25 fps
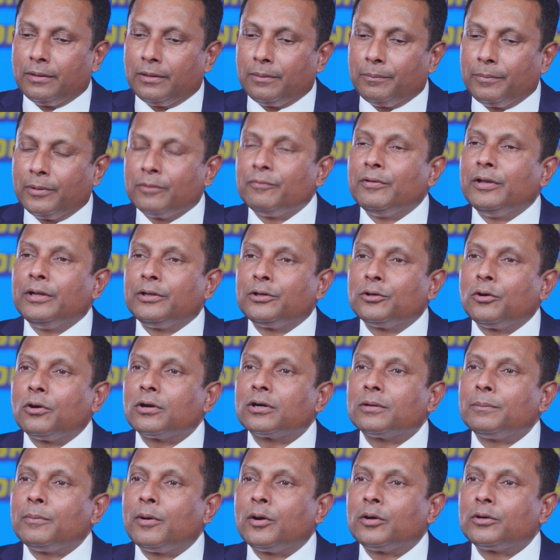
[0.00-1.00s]
We
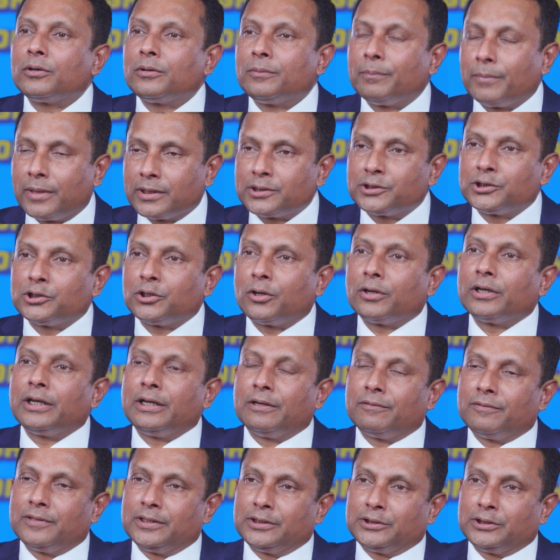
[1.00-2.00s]
talk about much on
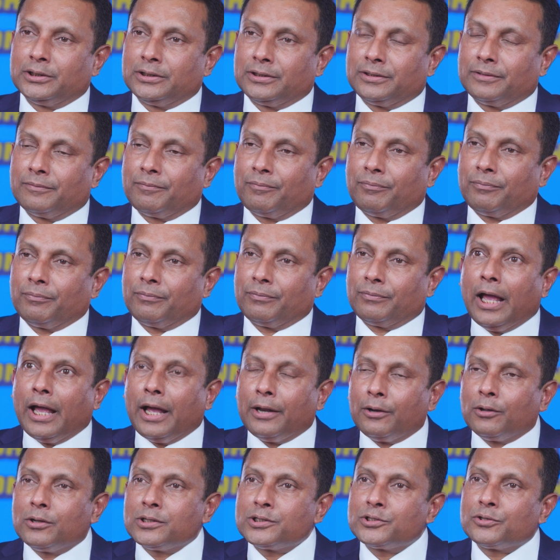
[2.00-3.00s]
innovation.
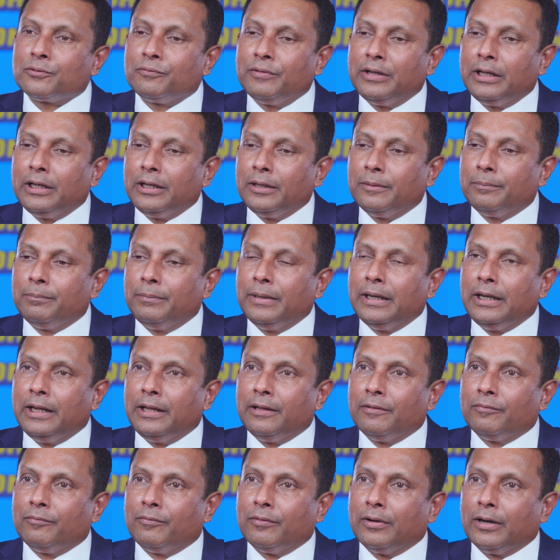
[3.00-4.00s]
And also we
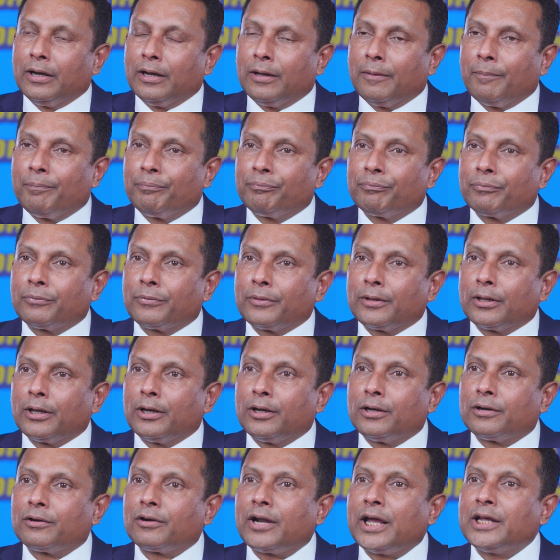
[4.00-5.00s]
believe a
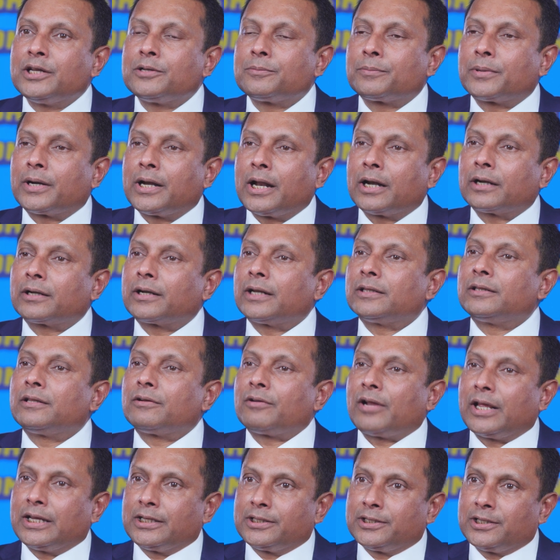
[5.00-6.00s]
right product at the
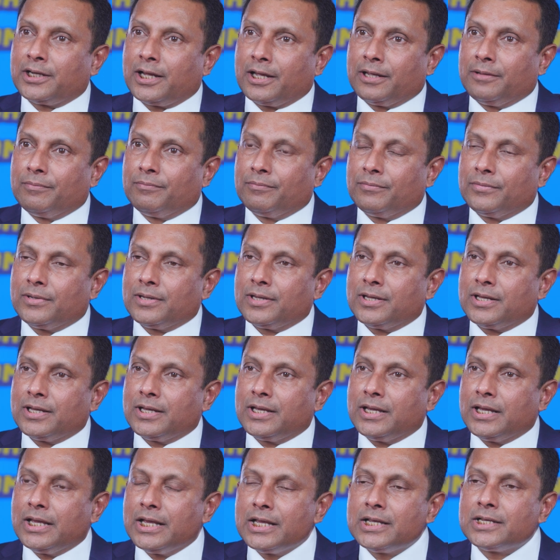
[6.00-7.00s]
right time
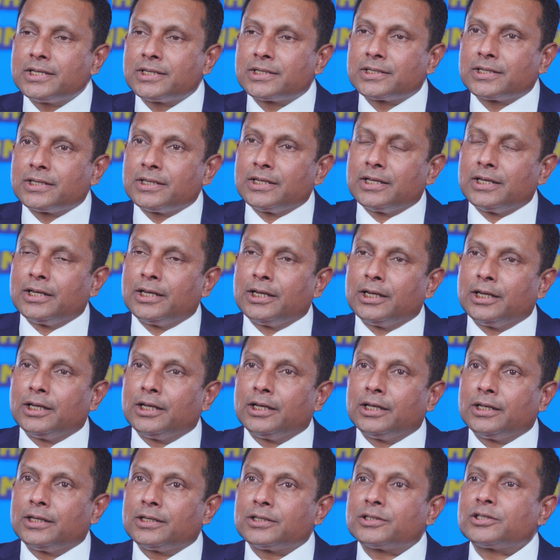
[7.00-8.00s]
is
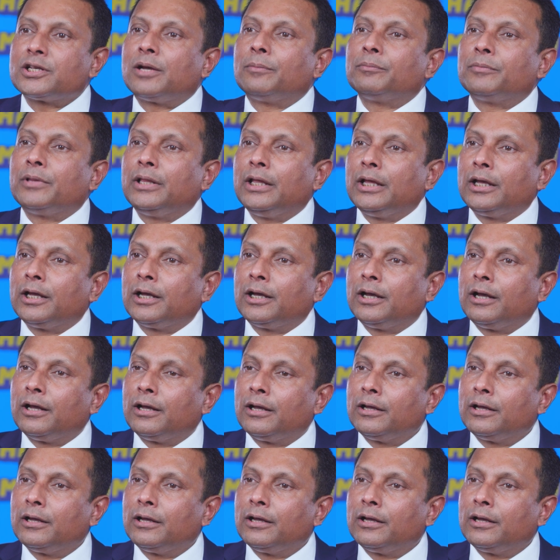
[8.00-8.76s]
something